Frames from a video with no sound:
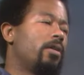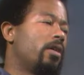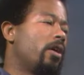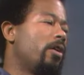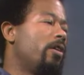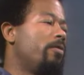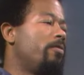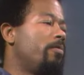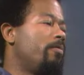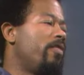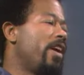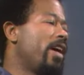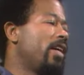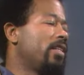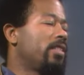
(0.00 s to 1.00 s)
are in
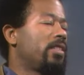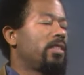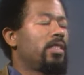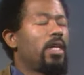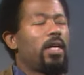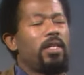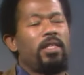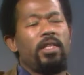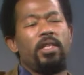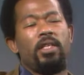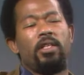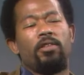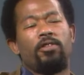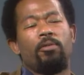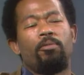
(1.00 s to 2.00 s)
vast need
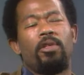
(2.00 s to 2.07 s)
of some